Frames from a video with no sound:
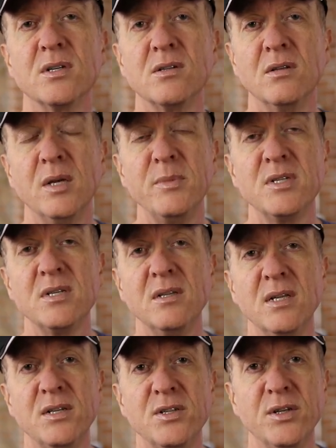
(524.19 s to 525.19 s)
So let me
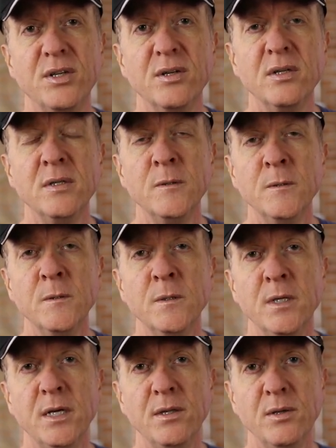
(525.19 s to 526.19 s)
send that to you,
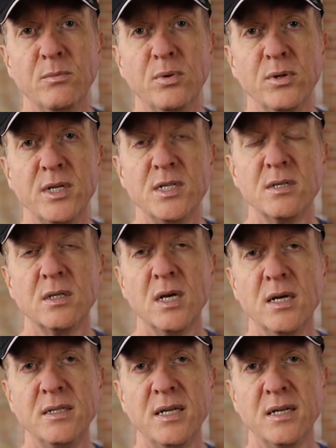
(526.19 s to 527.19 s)
and then please
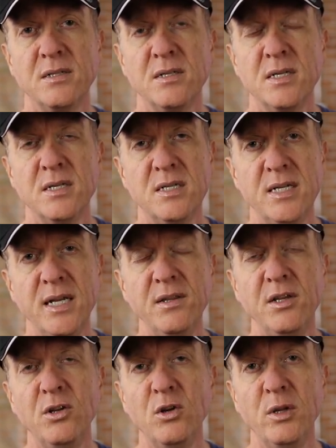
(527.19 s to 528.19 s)
contact us at
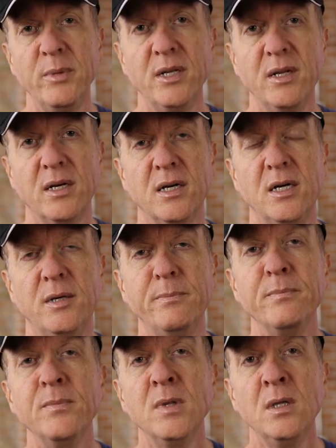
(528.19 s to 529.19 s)
StanTheAnnuityMan.com
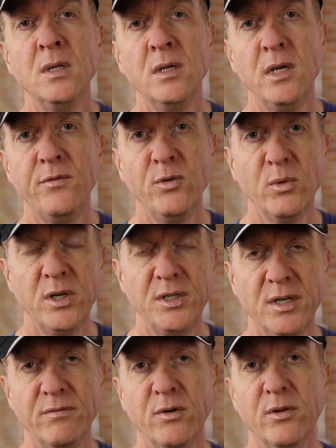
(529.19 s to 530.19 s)
if you want to
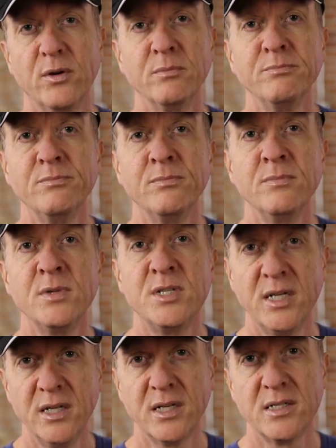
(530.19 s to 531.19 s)
dig further.
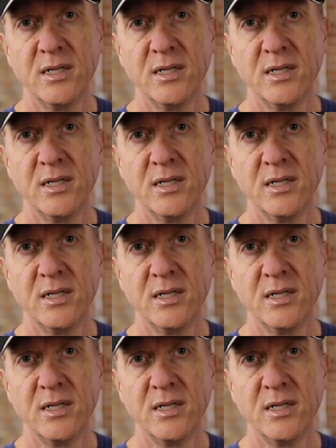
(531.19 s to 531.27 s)
See you next